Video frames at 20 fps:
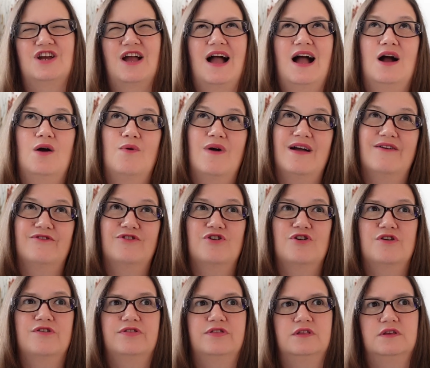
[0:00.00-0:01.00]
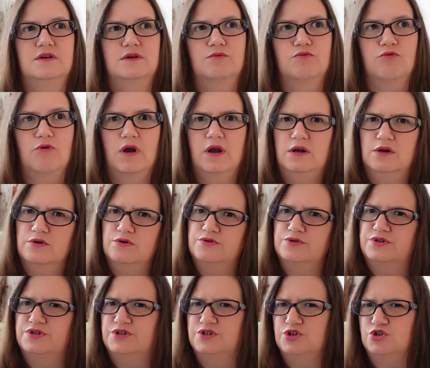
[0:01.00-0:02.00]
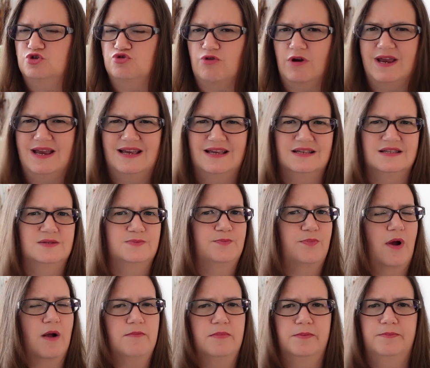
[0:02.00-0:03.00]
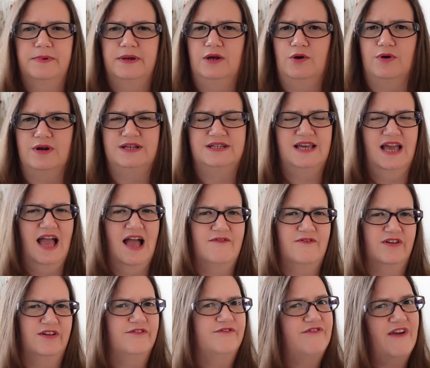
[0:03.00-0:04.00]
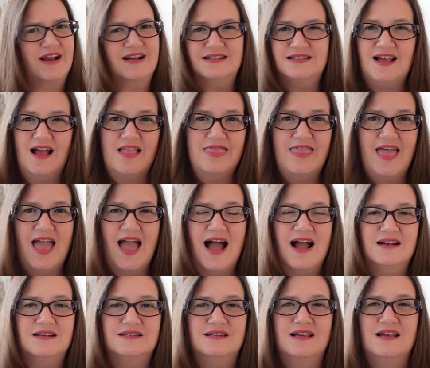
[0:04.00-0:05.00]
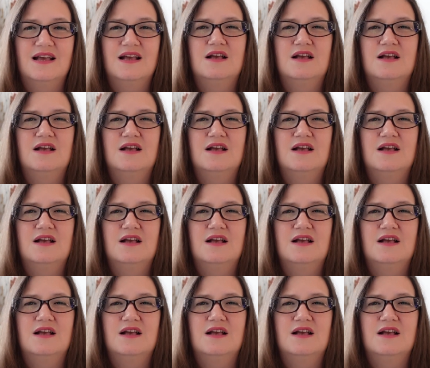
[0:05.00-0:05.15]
However, the writers' strike is probably going to have an effect on that.